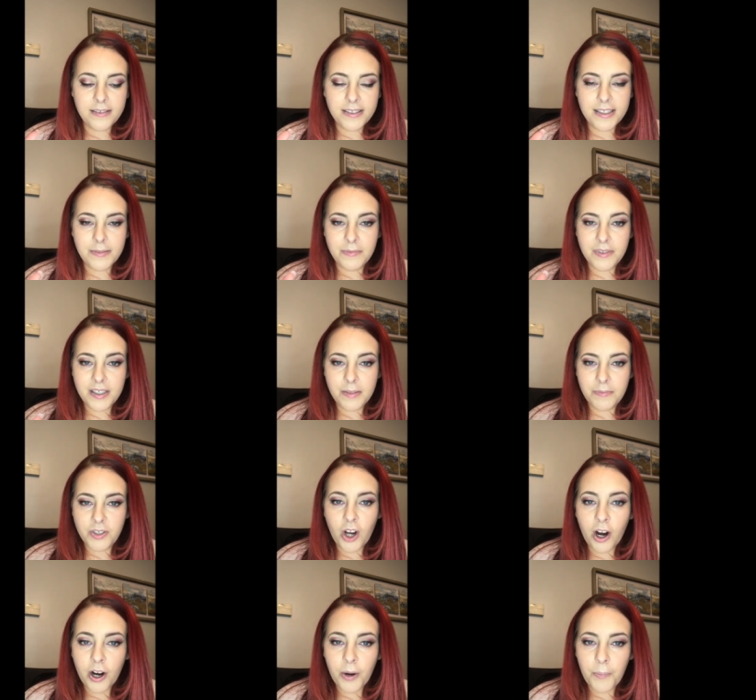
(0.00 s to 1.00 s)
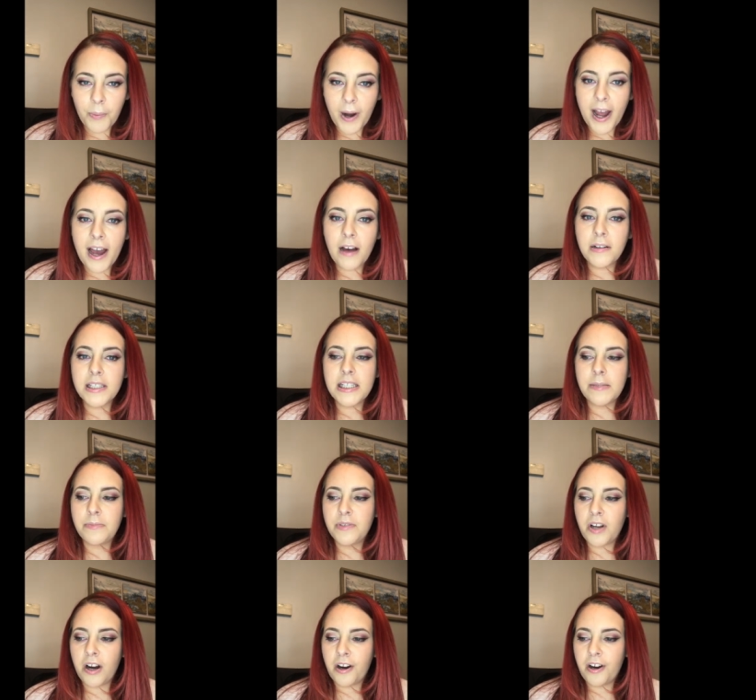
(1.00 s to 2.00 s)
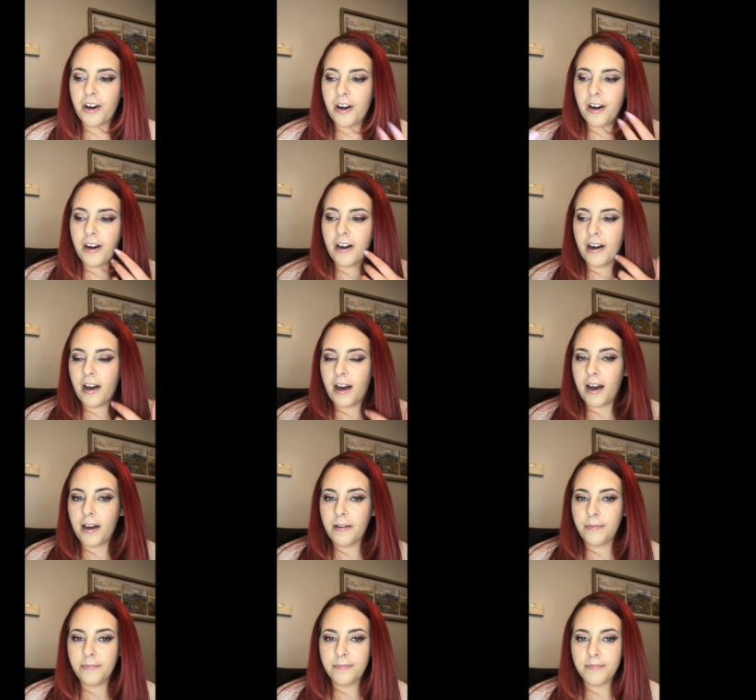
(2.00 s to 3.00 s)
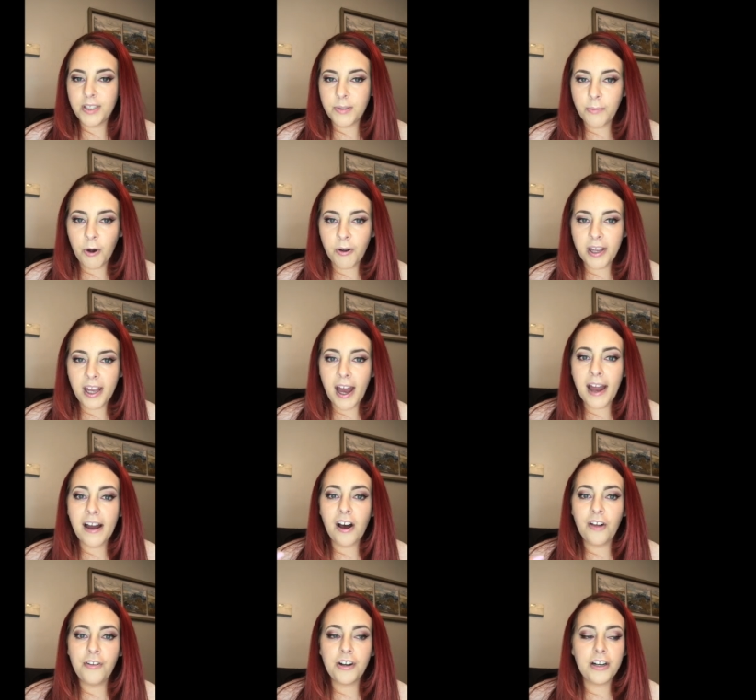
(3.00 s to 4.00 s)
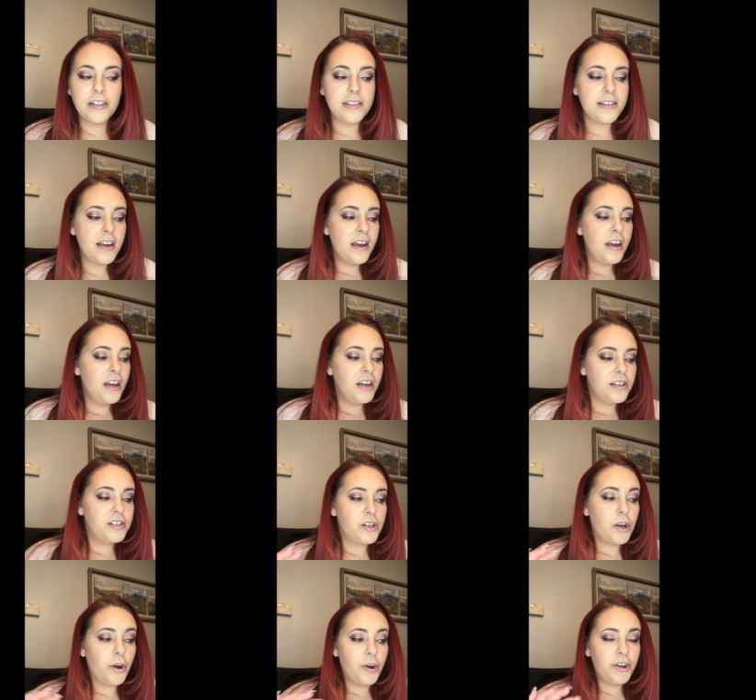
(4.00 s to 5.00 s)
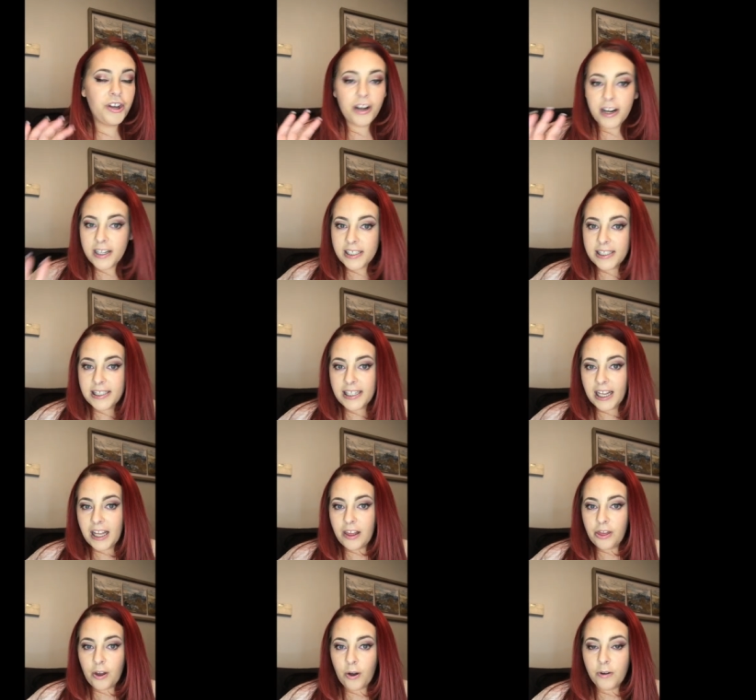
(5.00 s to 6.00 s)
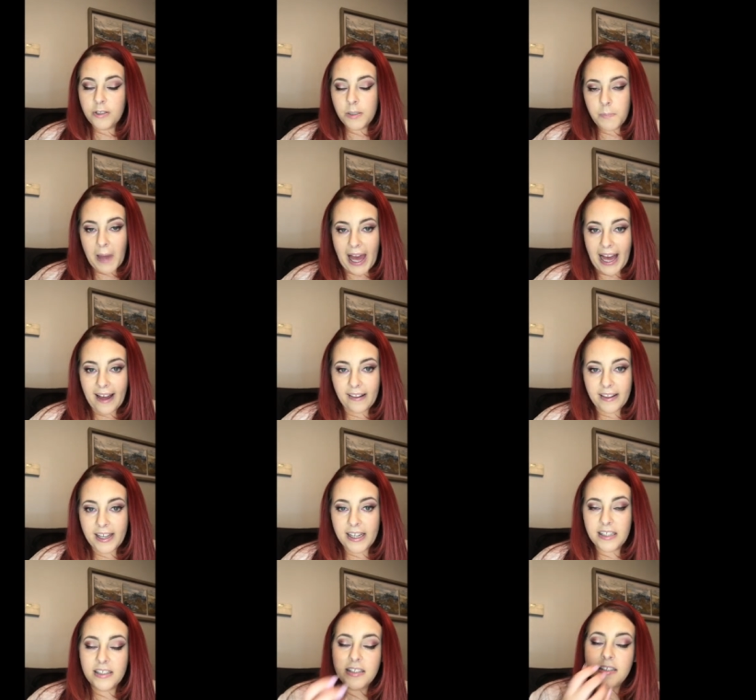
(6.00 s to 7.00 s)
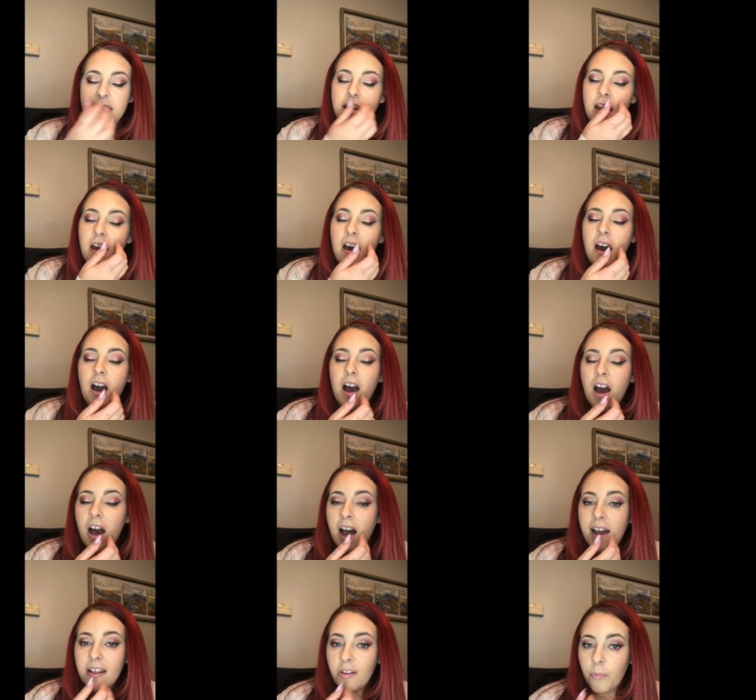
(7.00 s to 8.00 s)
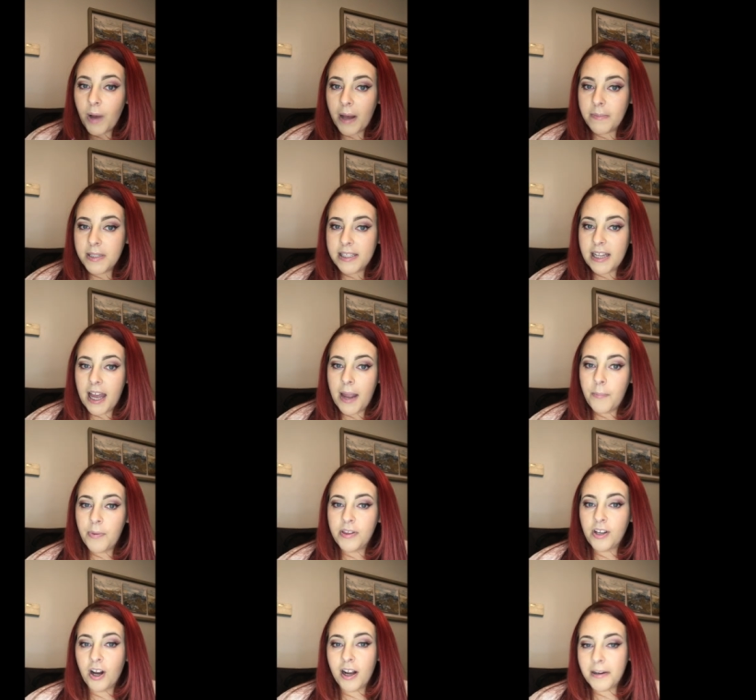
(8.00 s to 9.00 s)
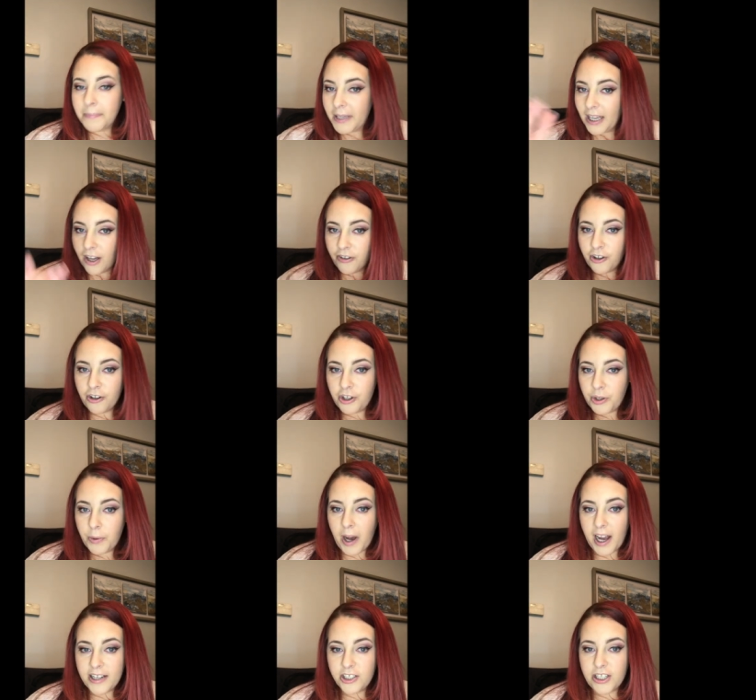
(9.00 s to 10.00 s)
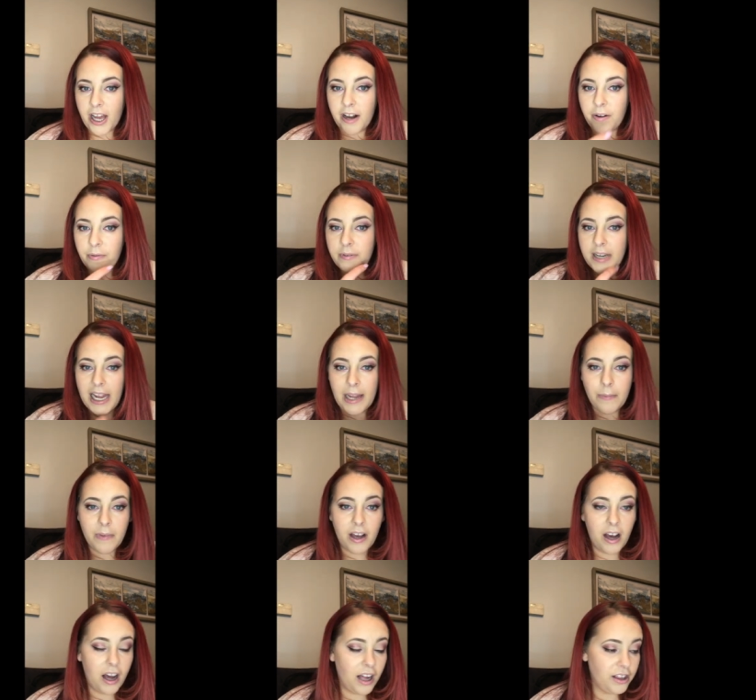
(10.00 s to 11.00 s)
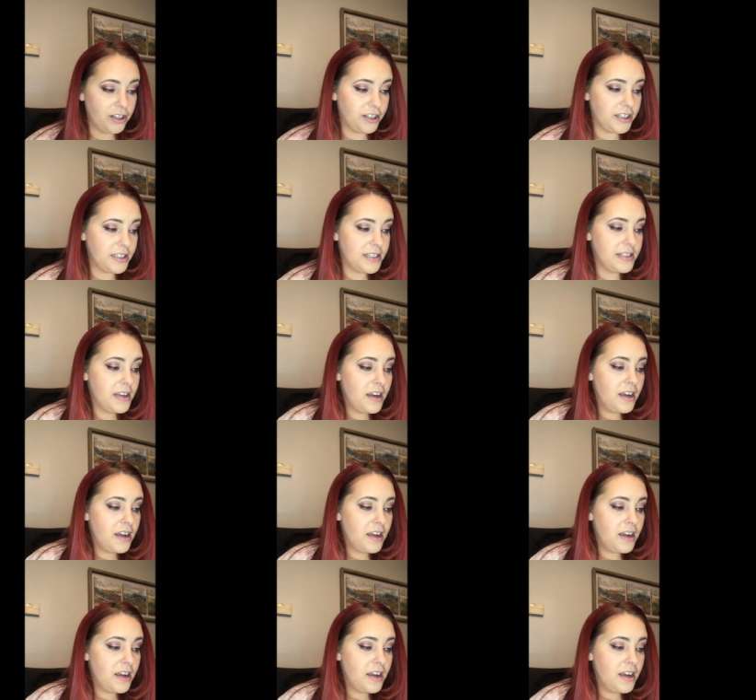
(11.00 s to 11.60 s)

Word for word: some, some darker browns, some darker um, smoky eye colors. So you're gonna see those palettes on the website, but they're gonna be under new eyeshadow name colors.